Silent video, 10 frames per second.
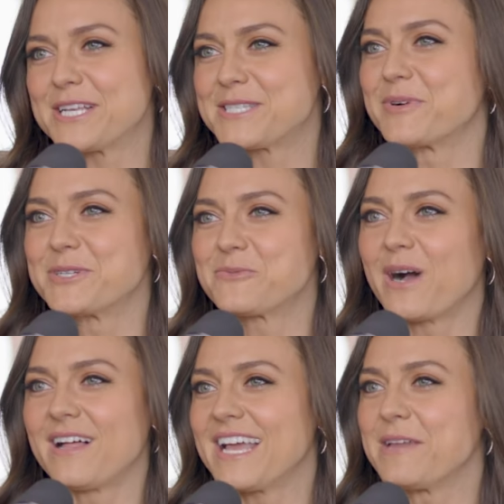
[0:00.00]
customers
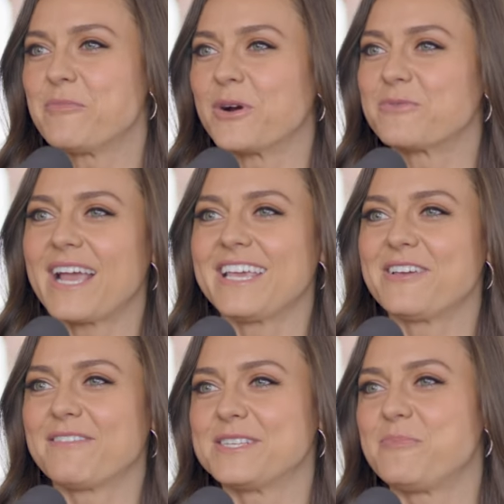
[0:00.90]
well anymore, right?
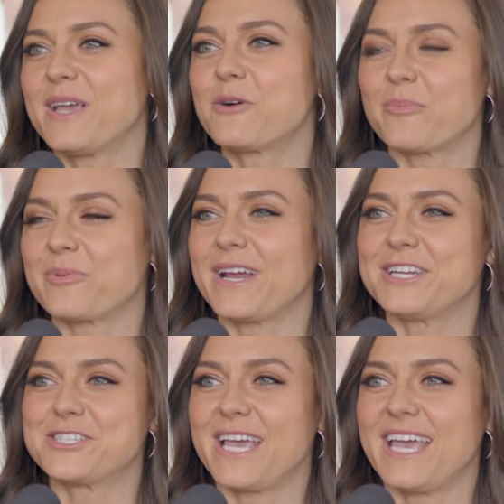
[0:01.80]
You have this big
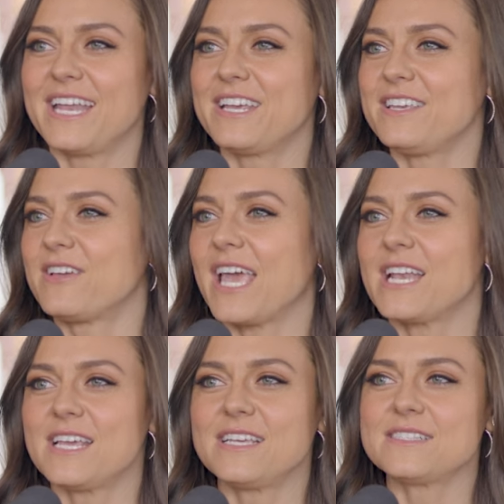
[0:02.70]
corporation, you
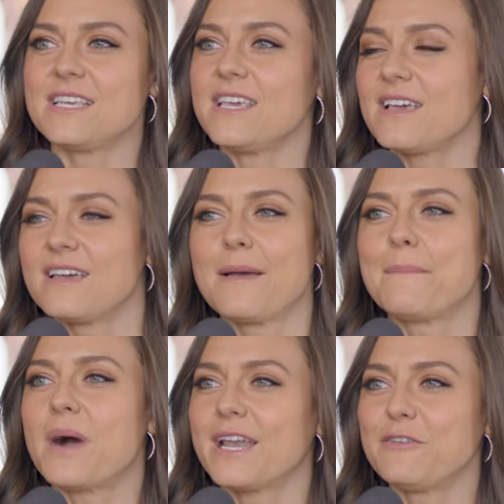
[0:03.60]
get easy
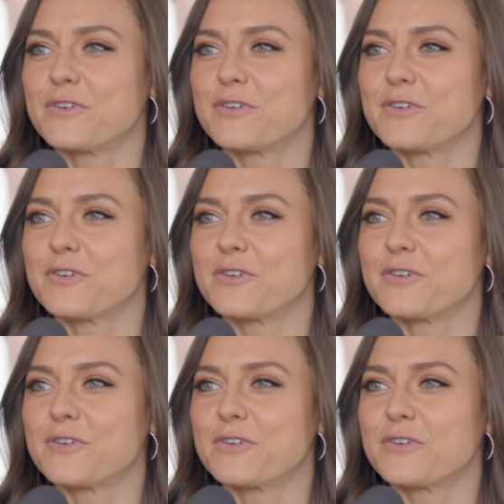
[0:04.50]
money